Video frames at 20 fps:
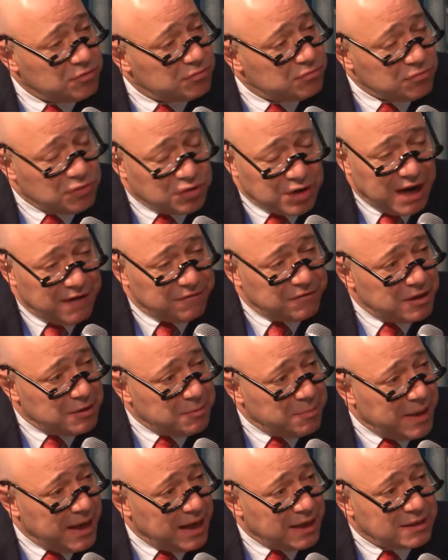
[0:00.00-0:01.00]
graft it
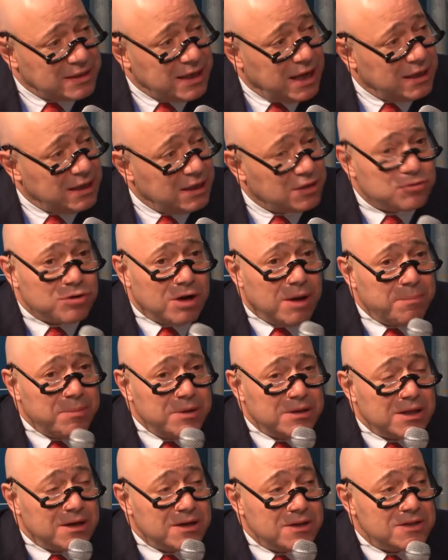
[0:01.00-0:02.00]
back tiny droplet
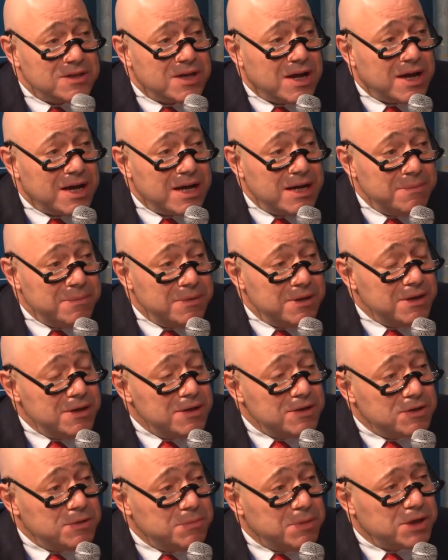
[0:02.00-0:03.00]
at a time
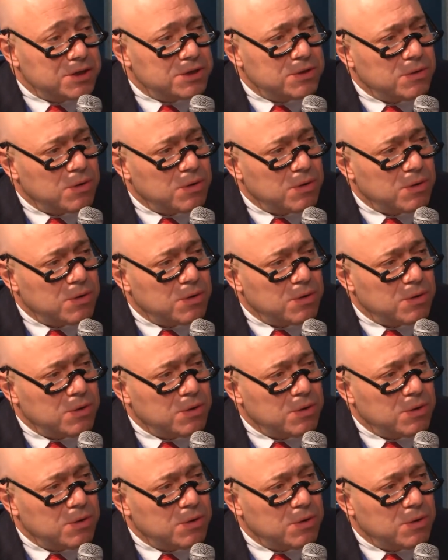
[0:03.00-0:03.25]
to make sure